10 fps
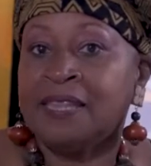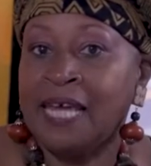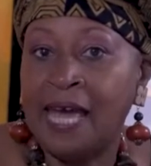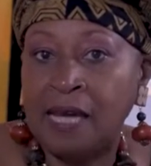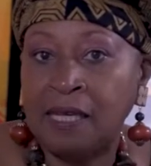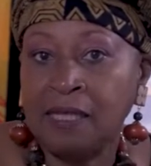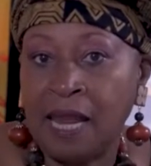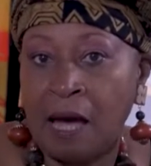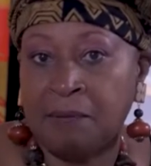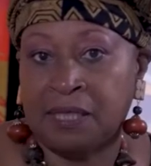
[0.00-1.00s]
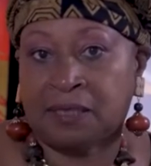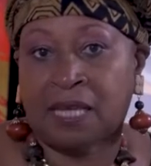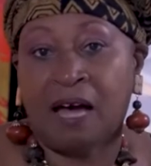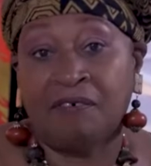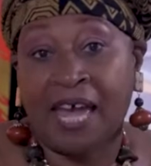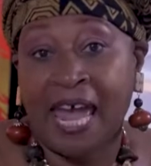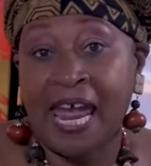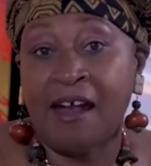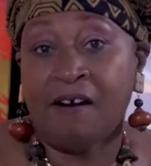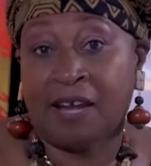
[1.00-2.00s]
The economics of
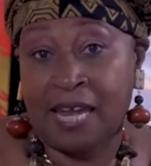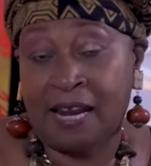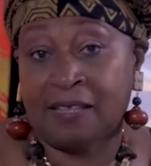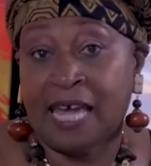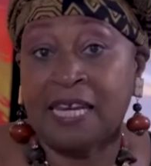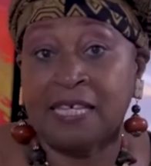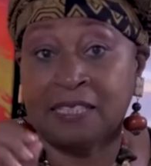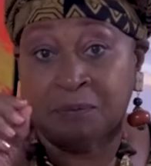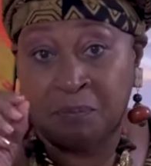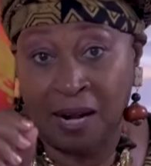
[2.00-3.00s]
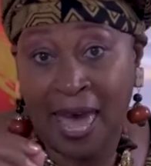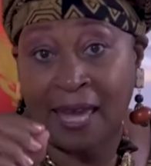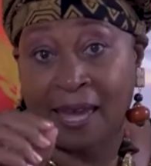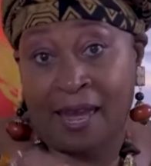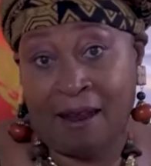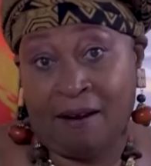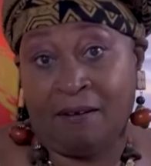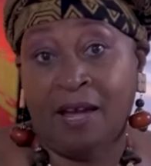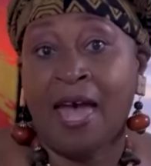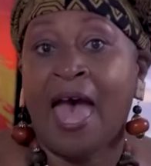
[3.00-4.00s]
hair care, that is, black hair,
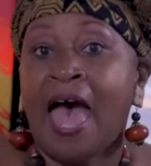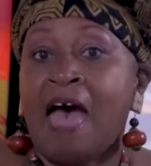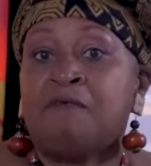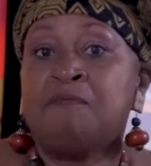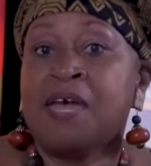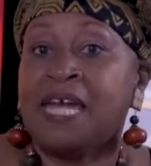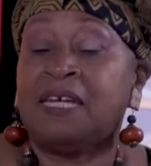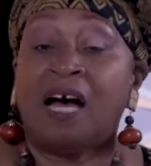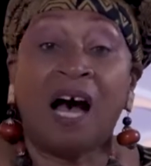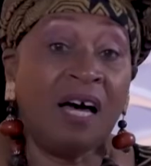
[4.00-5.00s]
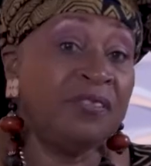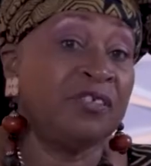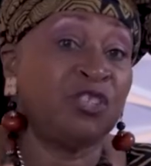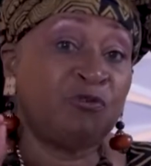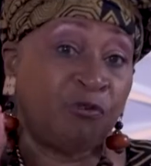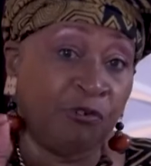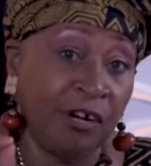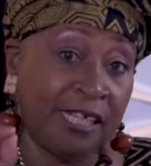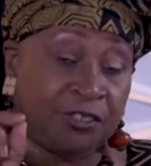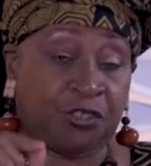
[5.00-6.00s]
have made others
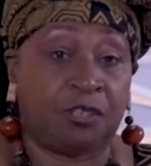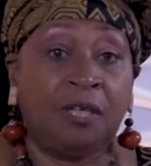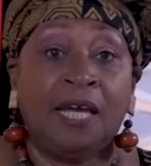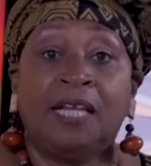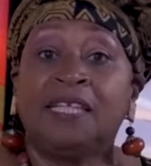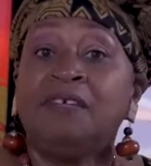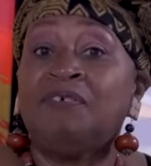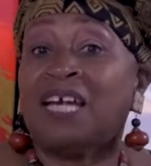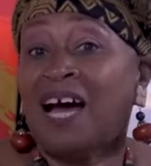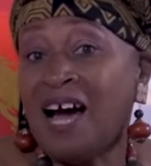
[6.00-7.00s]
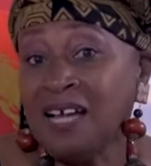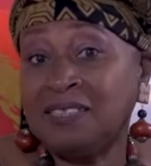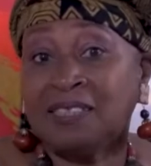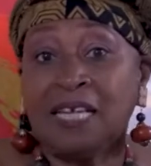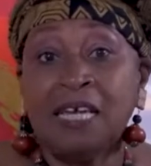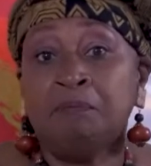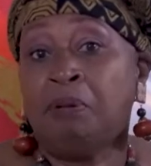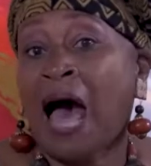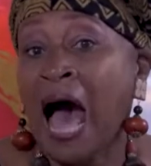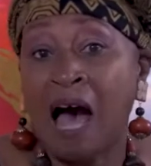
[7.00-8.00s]
rich, leaving us
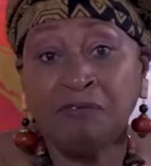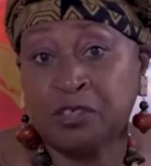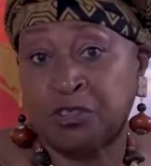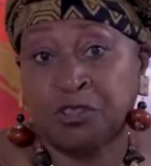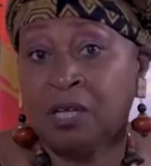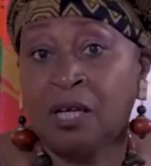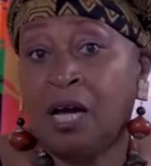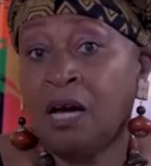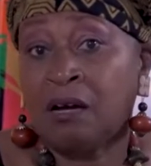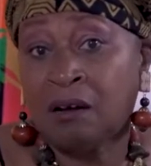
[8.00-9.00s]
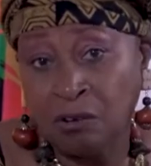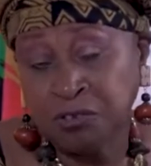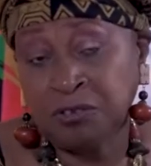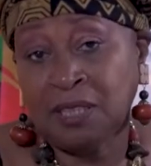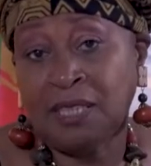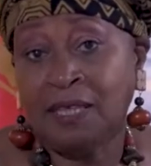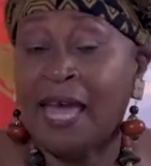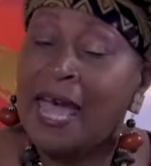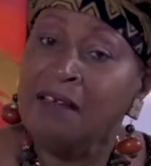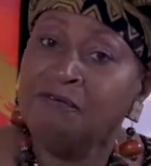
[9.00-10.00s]
impoverished culturally
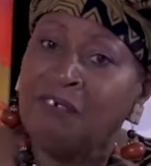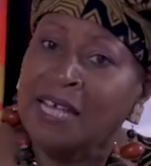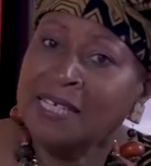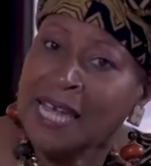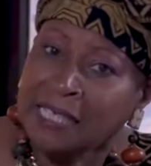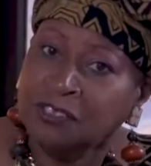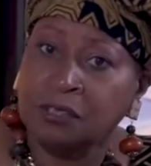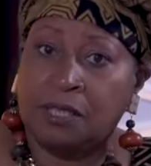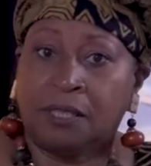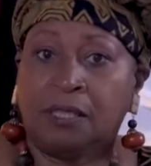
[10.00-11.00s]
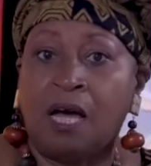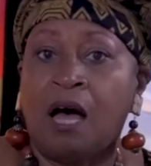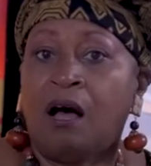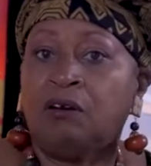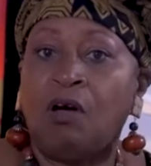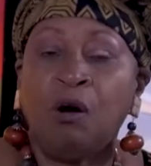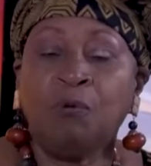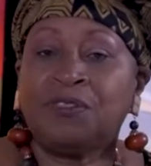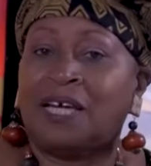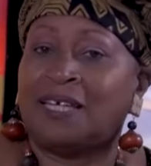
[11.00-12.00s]
and financially
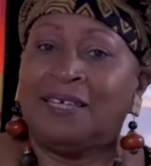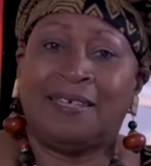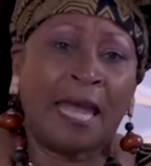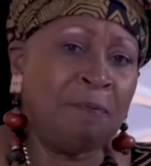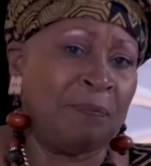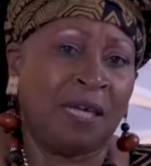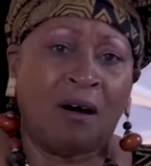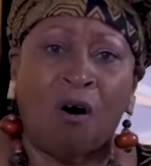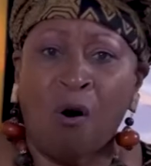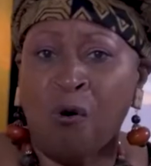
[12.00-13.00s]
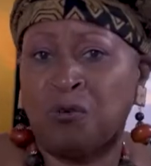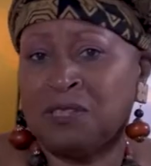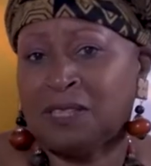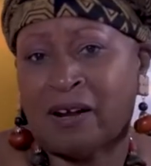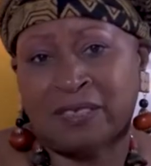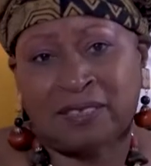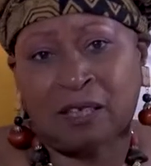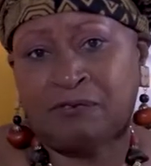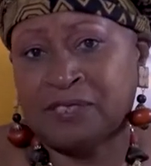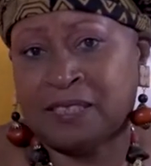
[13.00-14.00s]
along with a gaping hole in our
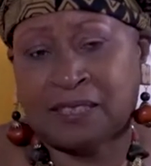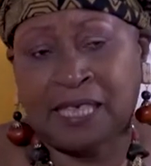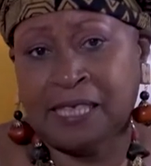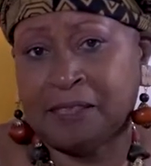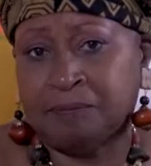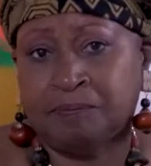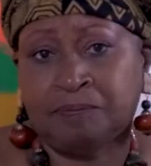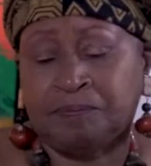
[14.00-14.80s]
self esteem.